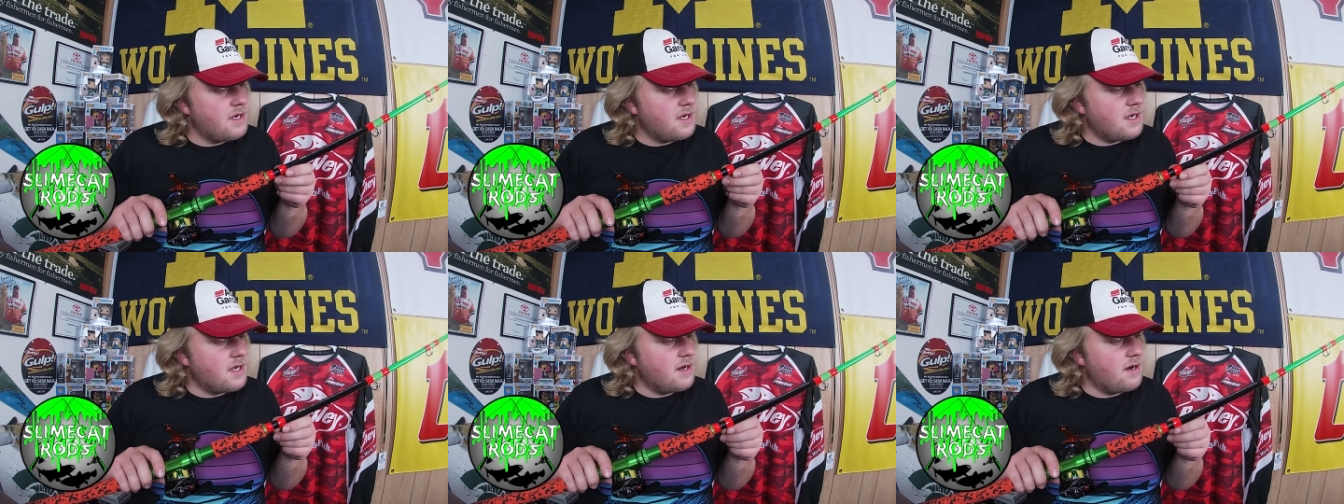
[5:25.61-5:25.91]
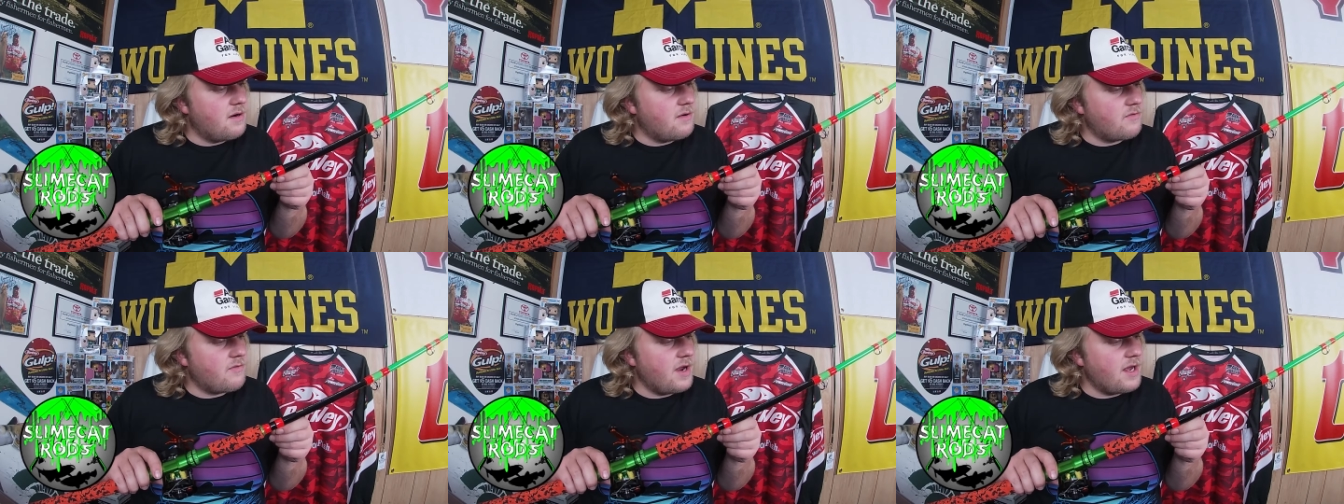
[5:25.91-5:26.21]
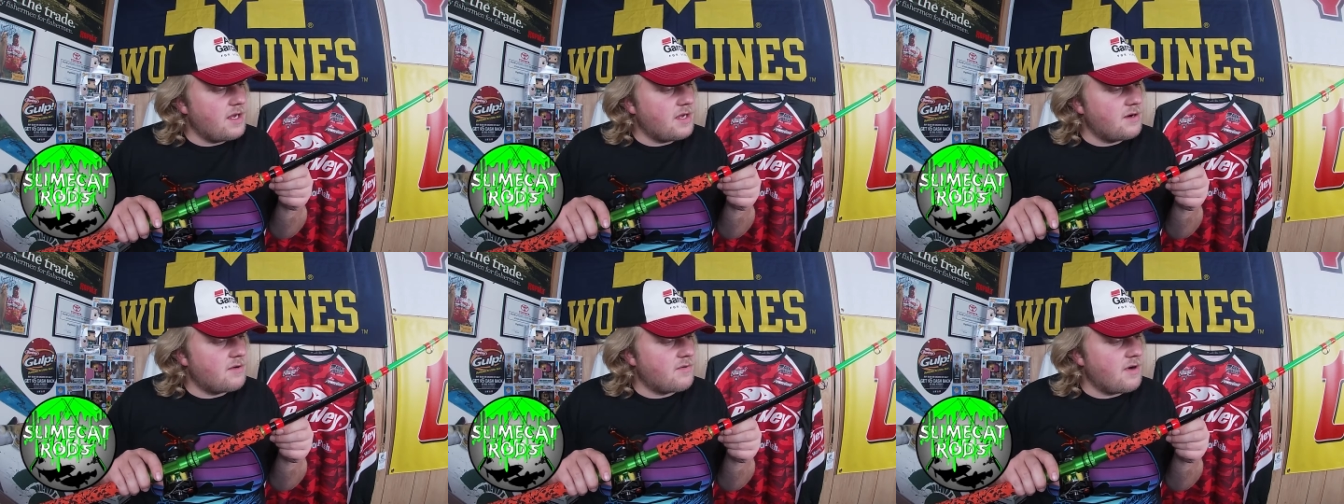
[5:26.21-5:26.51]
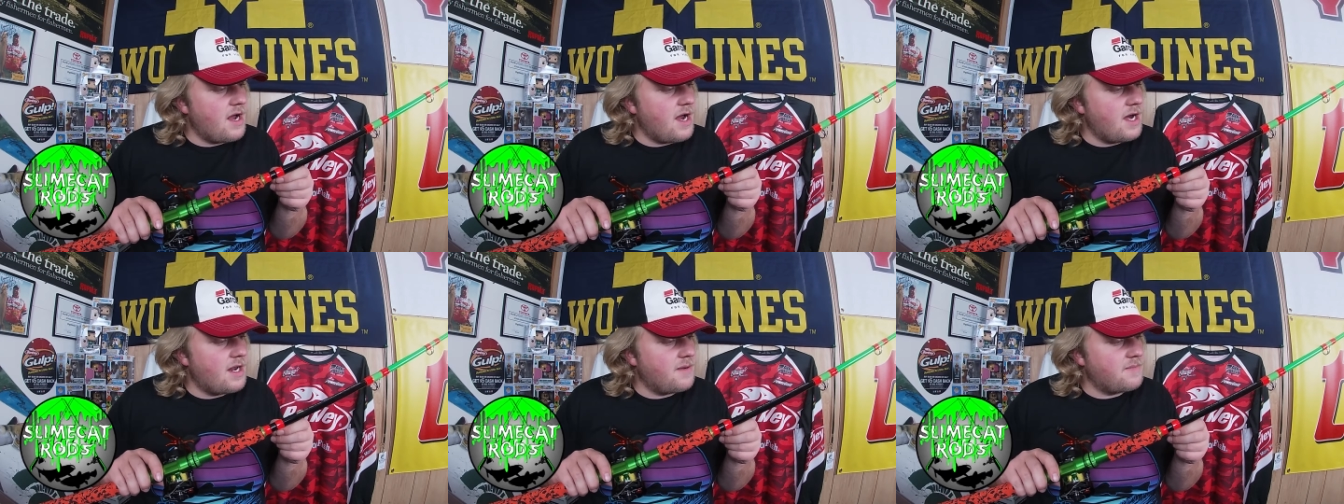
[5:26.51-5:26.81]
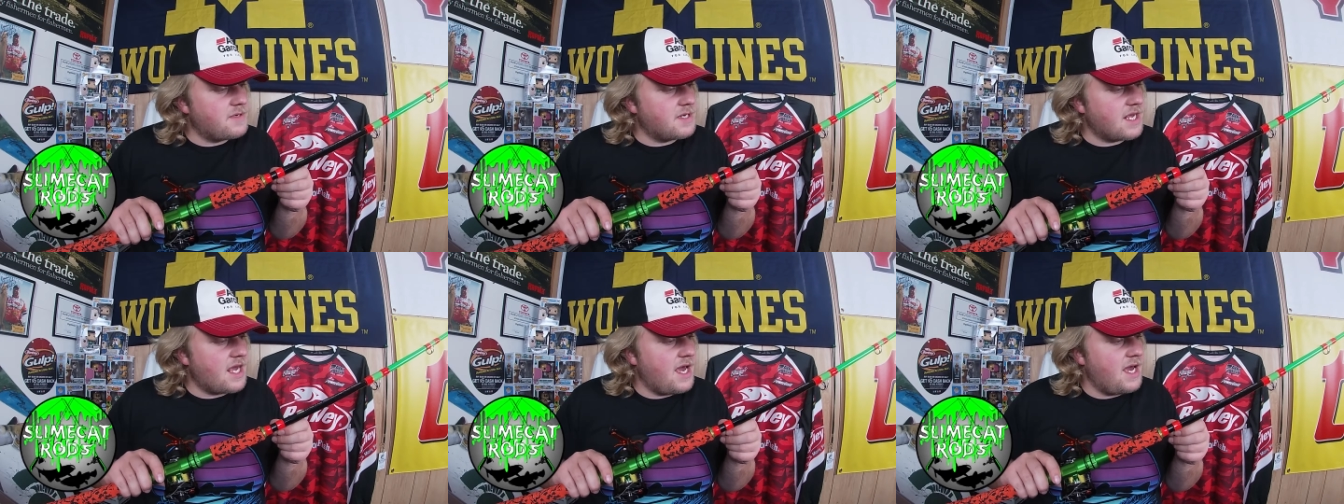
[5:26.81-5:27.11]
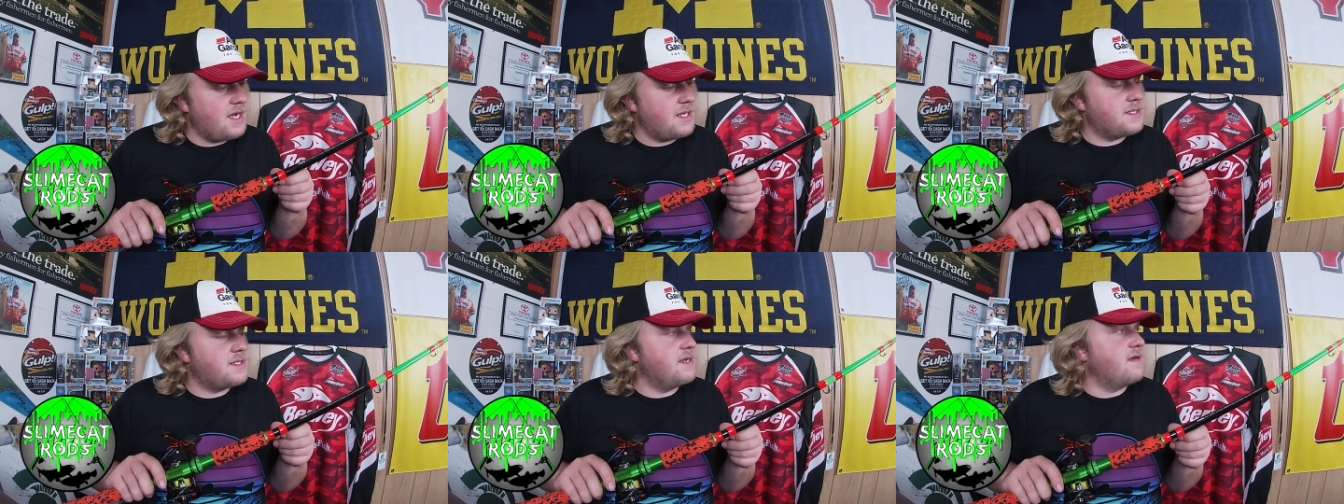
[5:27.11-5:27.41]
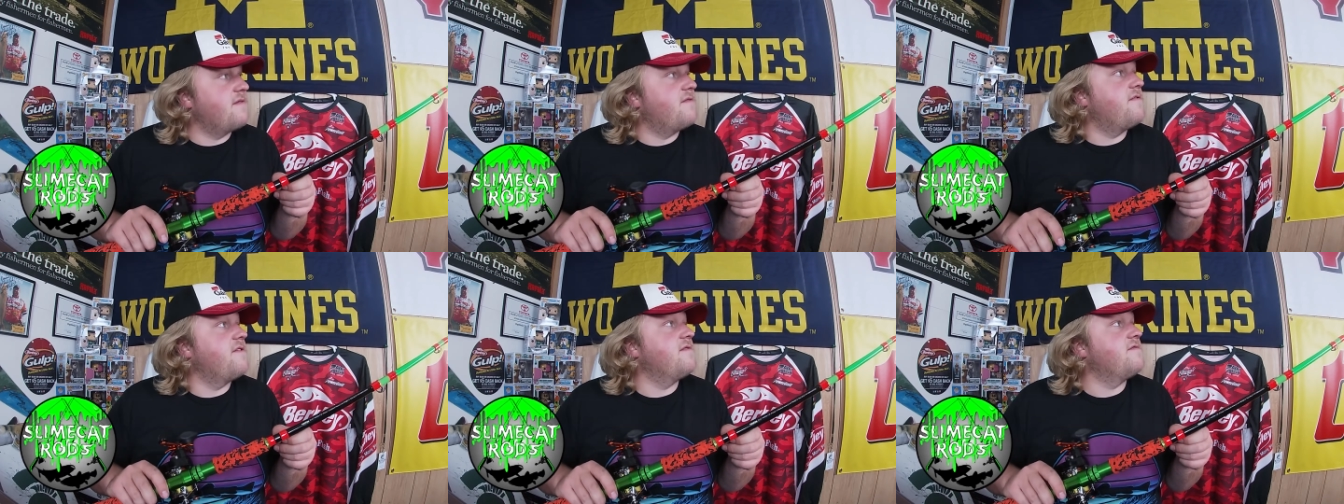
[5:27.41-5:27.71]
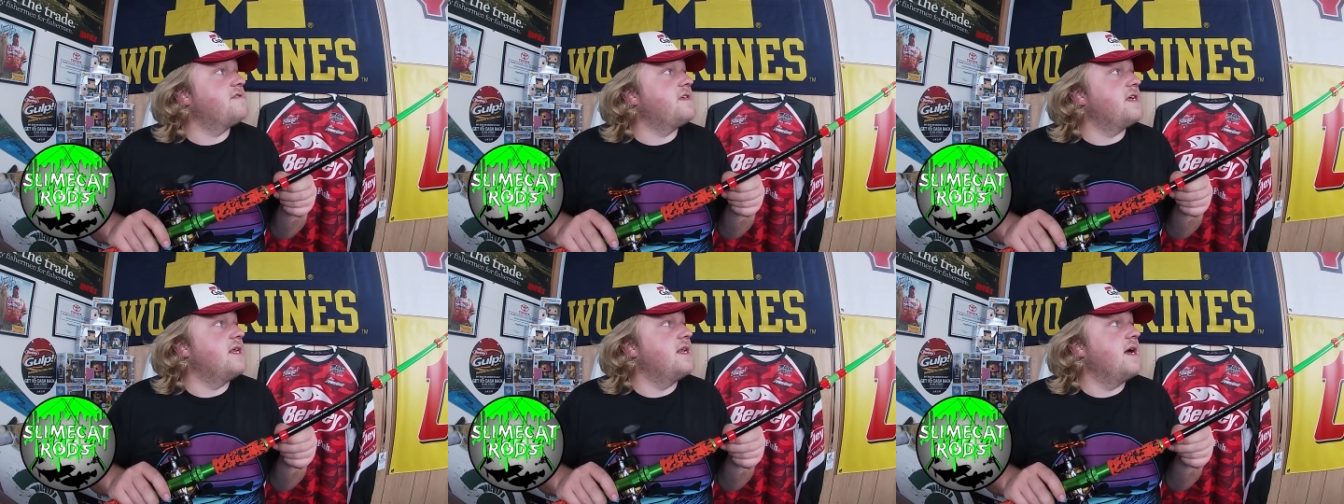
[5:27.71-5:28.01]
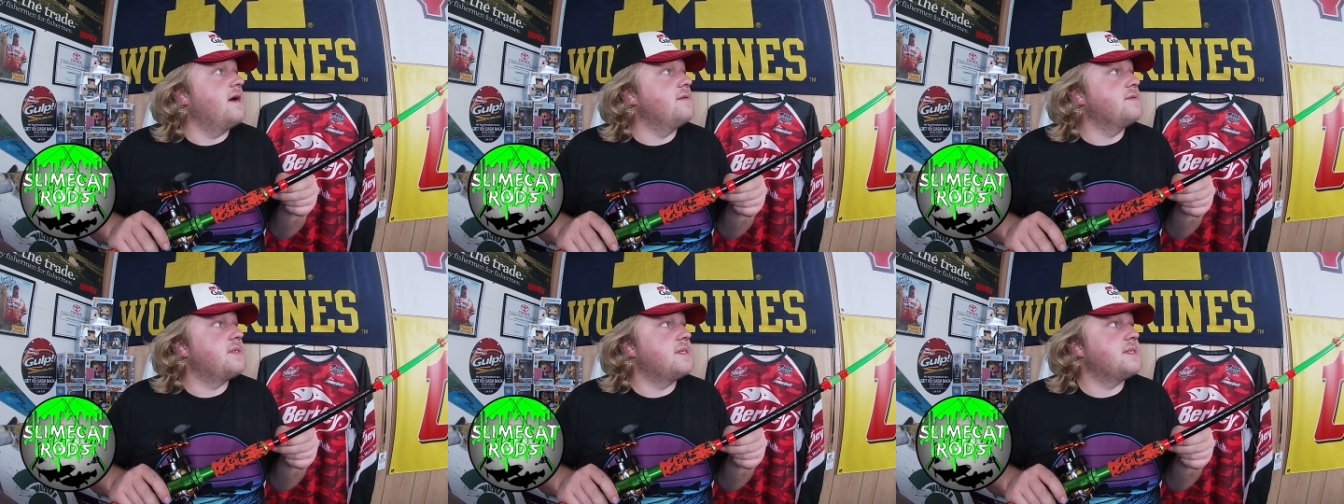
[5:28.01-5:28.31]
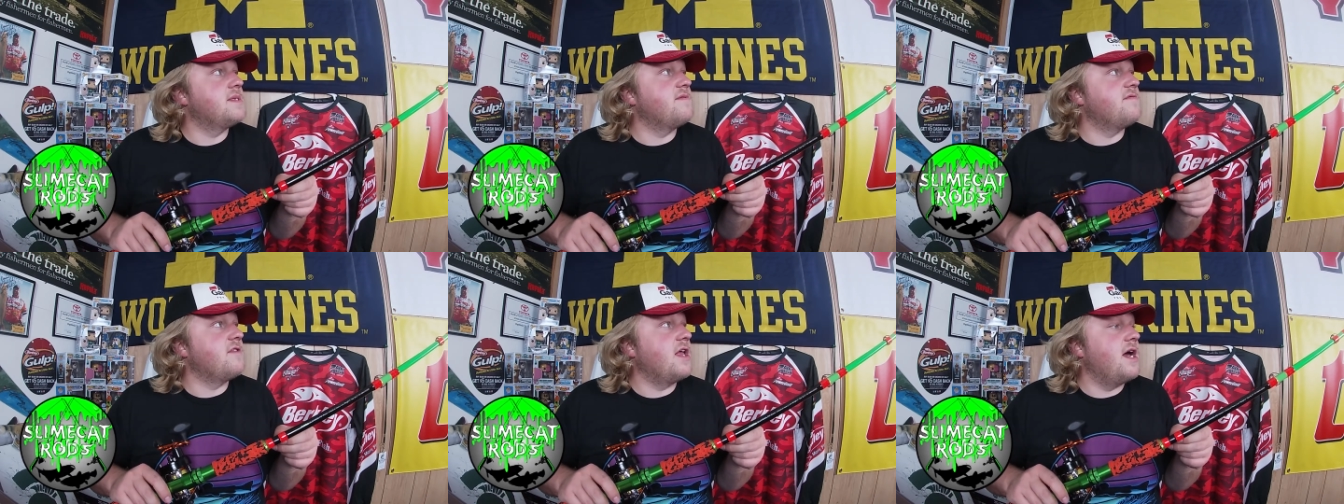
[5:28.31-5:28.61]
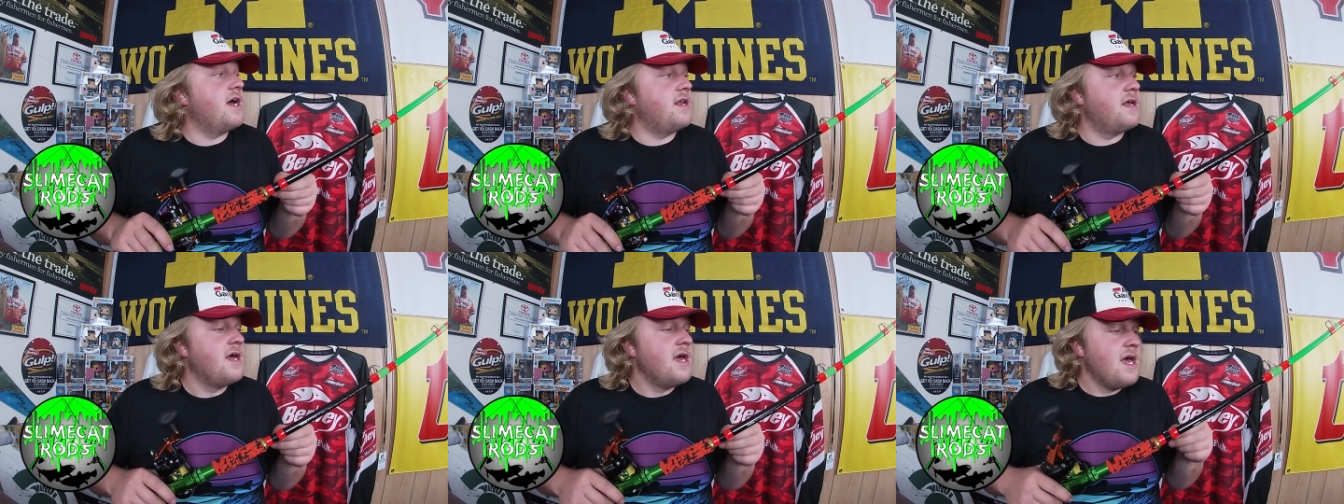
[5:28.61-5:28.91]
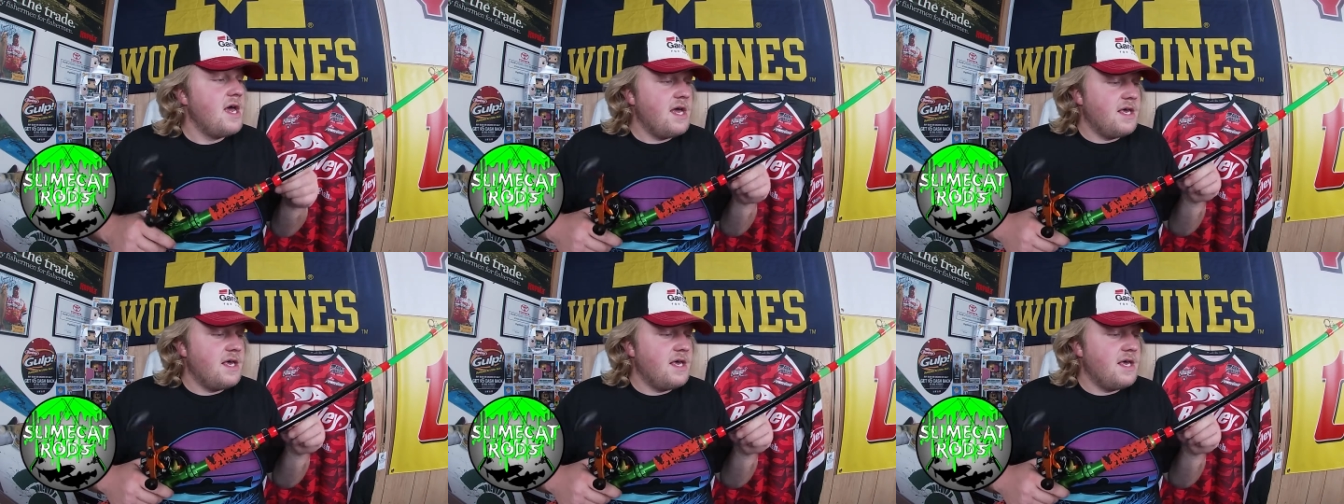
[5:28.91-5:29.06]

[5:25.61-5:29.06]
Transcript: you know, rate your rod up to casting 15 ounces of lead.